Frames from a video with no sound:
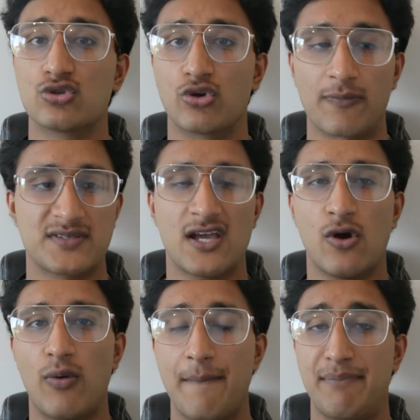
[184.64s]
groups,
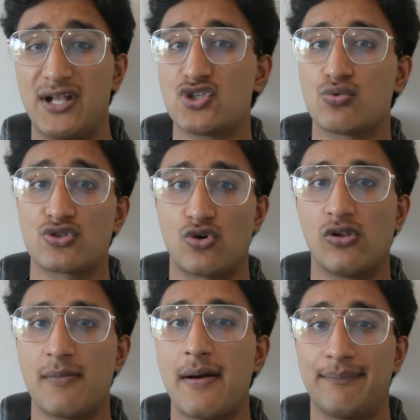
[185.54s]
where bench was all
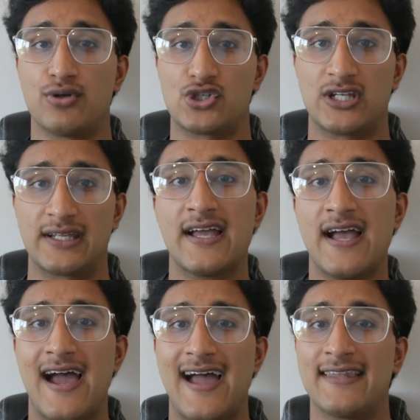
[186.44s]
about pushing
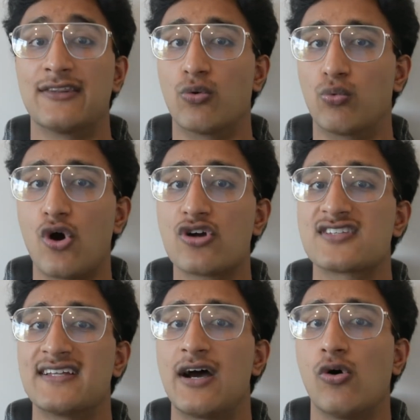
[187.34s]
and the rows
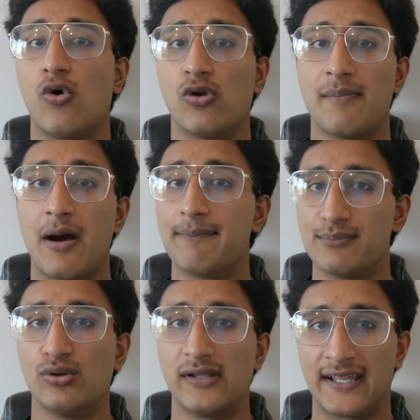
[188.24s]
are now all about
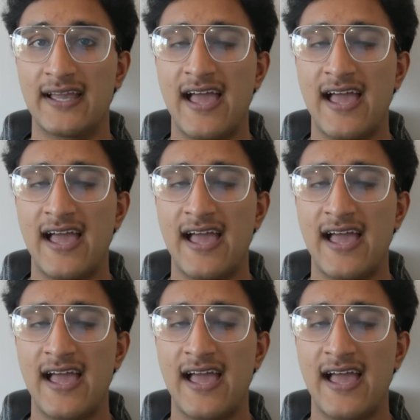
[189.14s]
pulling.